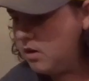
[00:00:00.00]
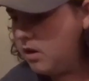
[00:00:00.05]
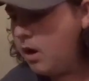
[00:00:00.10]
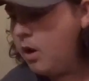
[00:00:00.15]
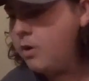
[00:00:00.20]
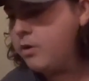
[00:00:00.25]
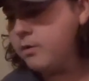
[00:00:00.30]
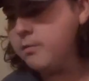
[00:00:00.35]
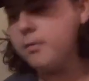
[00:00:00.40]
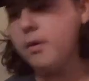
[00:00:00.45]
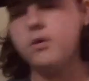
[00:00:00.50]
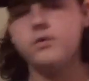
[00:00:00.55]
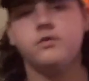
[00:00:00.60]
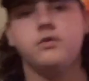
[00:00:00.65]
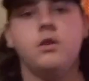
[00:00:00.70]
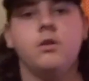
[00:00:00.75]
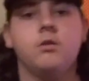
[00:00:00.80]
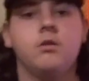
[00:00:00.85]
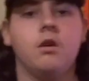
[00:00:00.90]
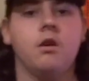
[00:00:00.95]
Oh, they're
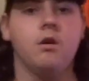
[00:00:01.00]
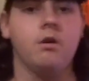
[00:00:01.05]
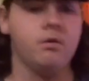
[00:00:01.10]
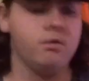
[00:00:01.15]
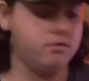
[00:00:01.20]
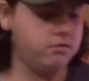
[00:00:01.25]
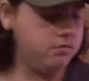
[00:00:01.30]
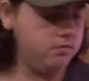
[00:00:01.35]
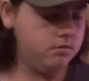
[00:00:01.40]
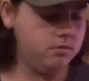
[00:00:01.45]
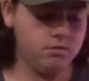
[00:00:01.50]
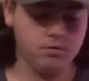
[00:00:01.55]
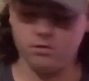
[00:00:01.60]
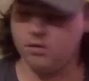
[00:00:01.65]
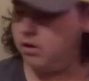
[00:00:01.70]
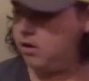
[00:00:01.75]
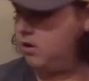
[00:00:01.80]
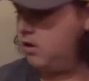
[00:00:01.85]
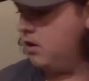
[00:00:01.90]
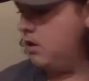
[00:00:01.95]
Mossyoka.
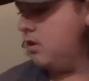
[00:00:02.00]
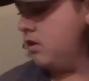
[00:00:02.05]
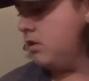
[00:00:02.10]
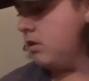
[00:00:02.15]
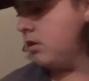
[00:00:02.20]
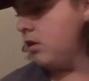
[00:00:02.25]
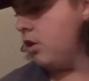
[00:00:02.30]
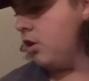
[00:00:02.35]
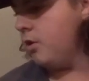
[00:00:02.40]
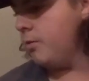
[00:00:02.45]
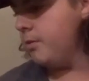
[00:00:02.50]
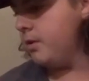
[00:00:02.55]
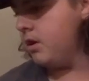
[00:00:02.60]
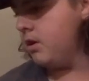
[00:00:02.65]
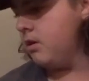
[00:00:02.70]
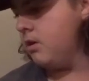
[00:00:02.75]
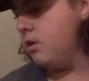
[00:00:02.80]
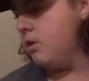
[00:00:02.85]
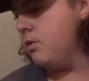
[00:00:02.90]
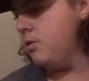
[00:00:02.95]
Okay. They're carbon
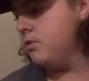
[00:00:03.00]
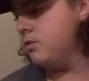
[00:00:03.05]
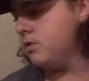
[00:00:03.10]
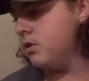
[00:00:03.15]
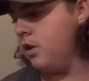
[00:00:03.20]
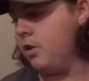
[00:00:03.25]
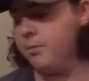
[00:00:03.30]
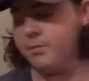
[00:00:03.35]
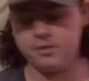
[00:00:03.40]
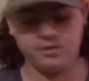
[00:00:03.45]
arrows, Carbon